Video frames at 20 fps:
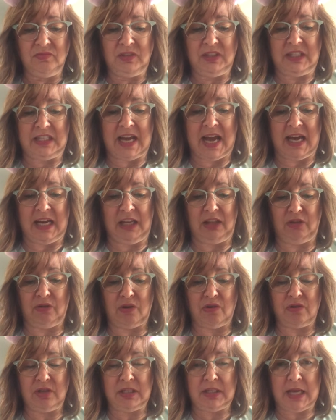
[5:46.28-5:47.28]
Daddy
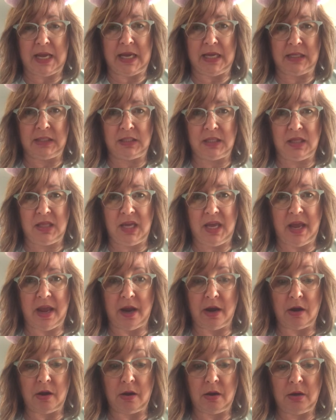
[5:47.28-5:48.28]
throwed his hands in the
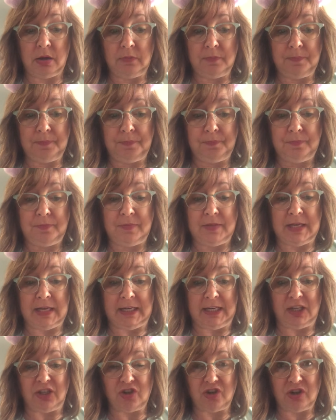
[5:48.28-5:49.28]
air. Then
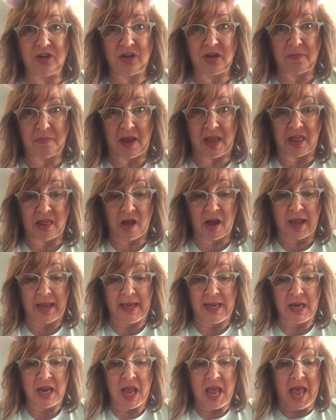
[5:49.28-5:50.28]
he turned on my
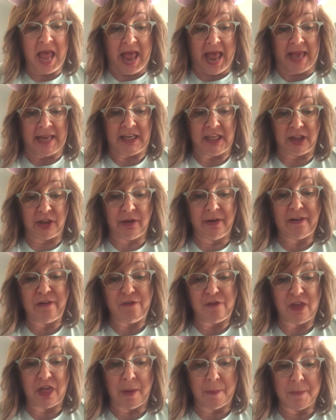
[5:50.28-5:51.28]
light and he looked
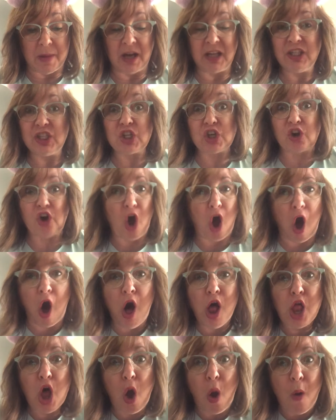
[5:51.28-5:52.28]
for the monster
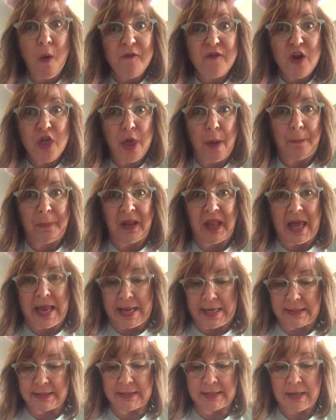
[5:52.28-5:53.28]
all over the
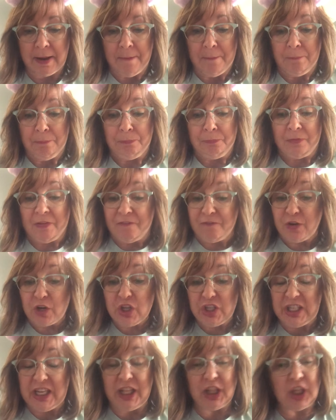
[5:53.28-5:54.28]
place.
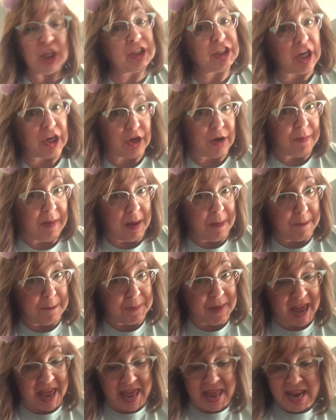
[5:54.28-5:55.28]
First he looked under my
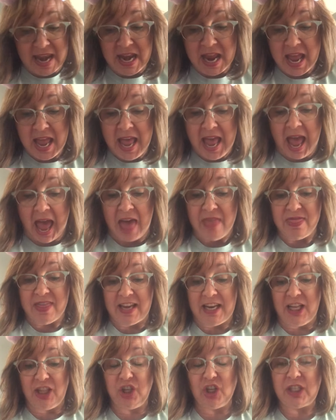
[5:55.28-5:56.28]
bed, and
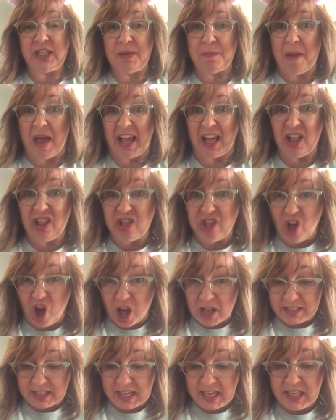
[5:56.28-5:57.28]
then he looked in my
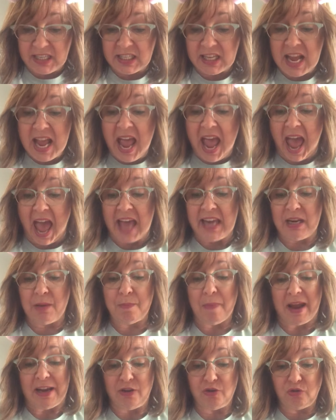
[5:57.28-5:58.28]
closet and in
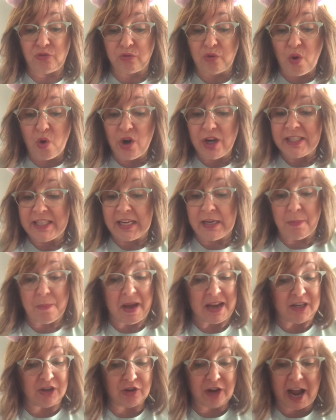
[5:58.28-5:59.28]
my drawers and in
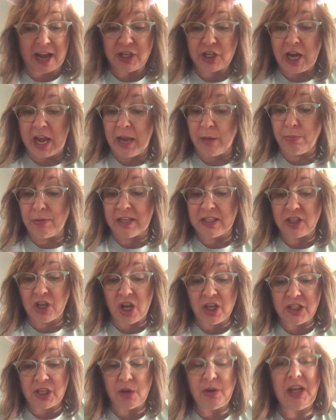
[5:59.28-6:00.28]
my trash can, plus
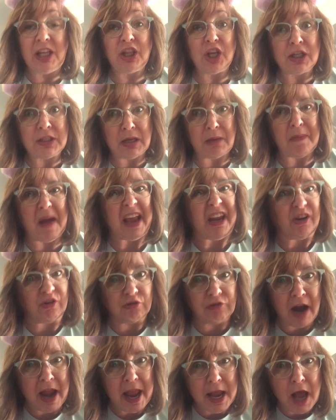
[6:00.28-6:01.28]
also he looked in my
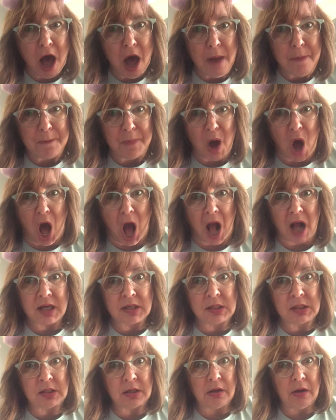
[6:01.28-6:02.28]
crayon
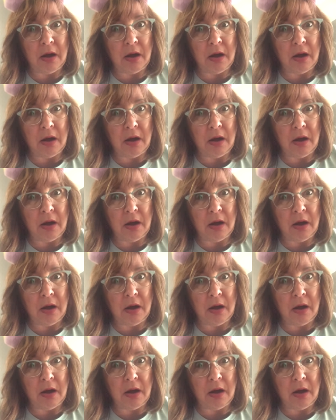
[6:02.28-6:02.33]
box.